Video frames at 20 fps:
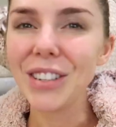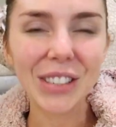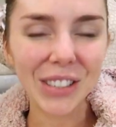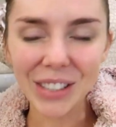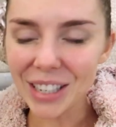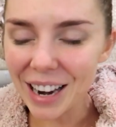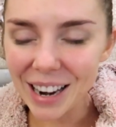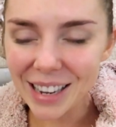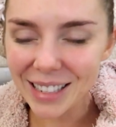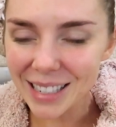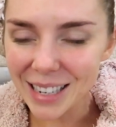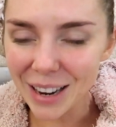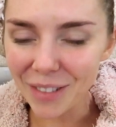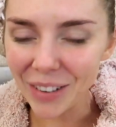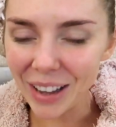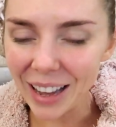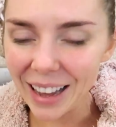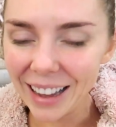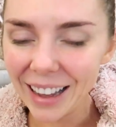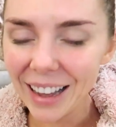You're just getting a
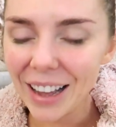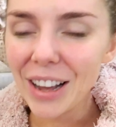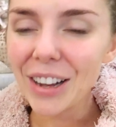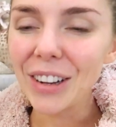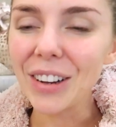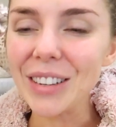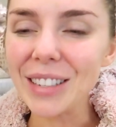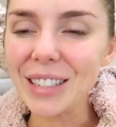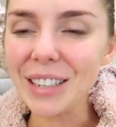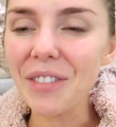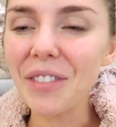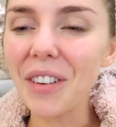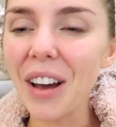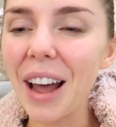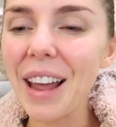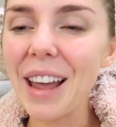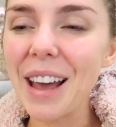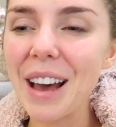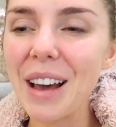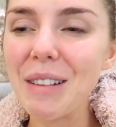snippet. Because if
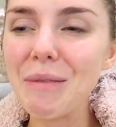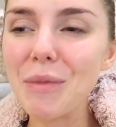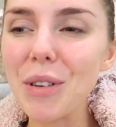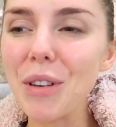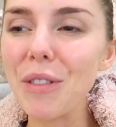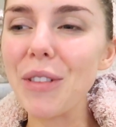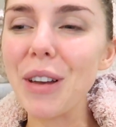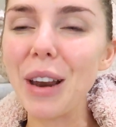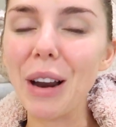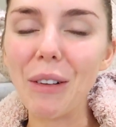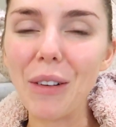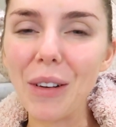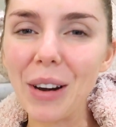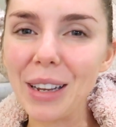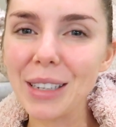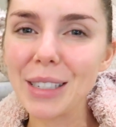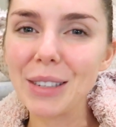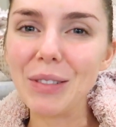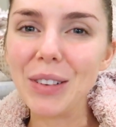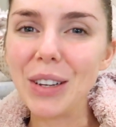I move in, I
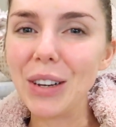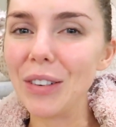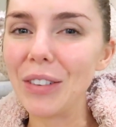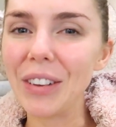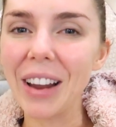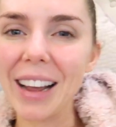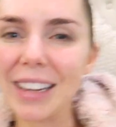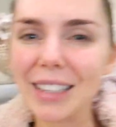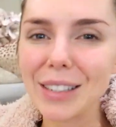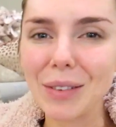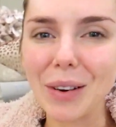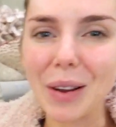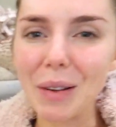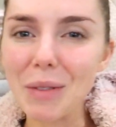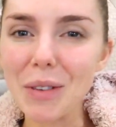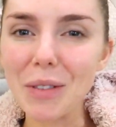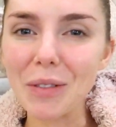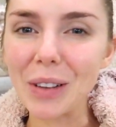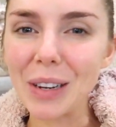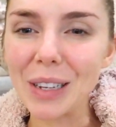want it to be all nice when I
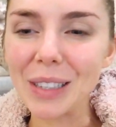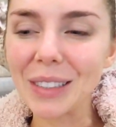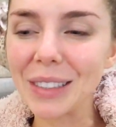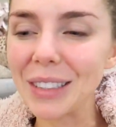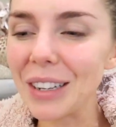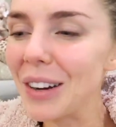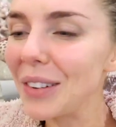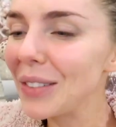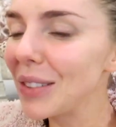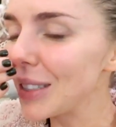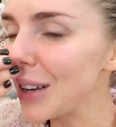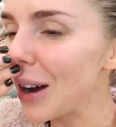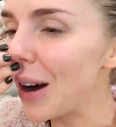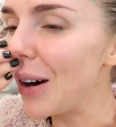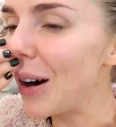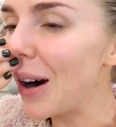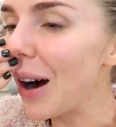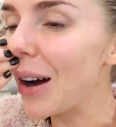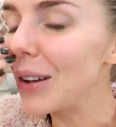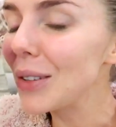move in and stuff.
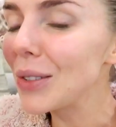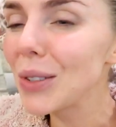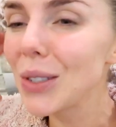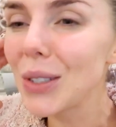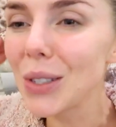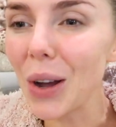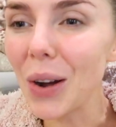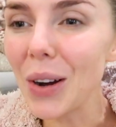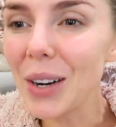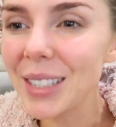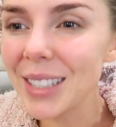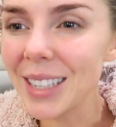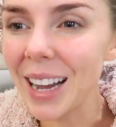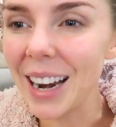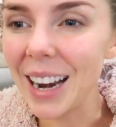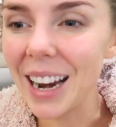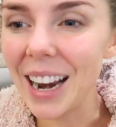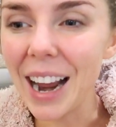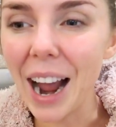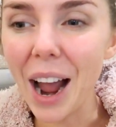So
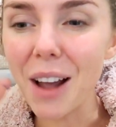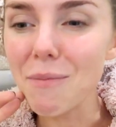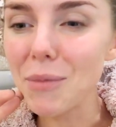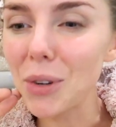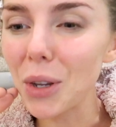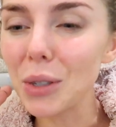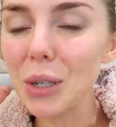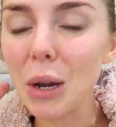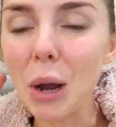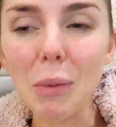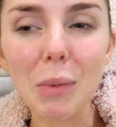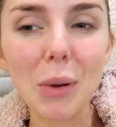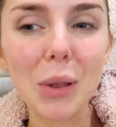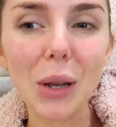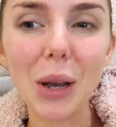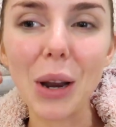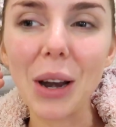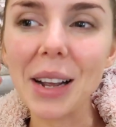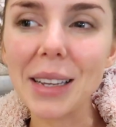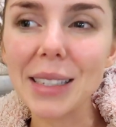exciting. I'm just hoping
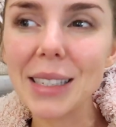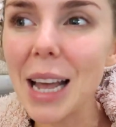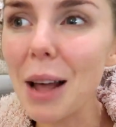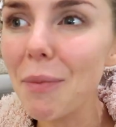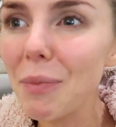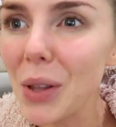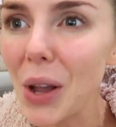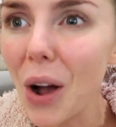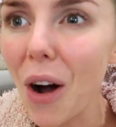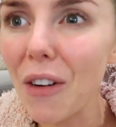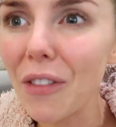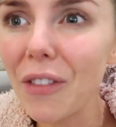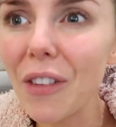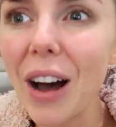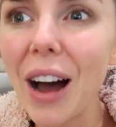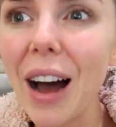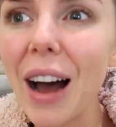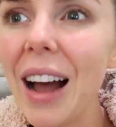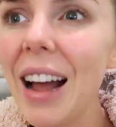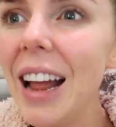they're going to accept the
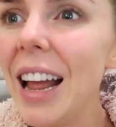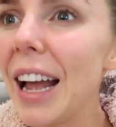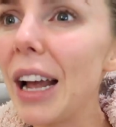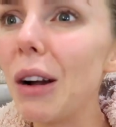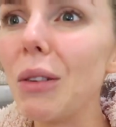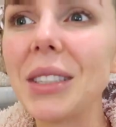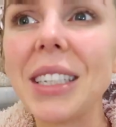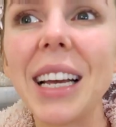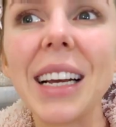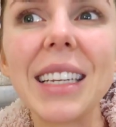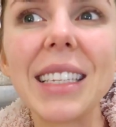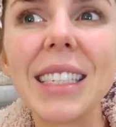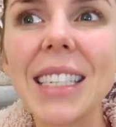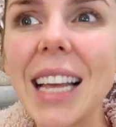offer. It will take a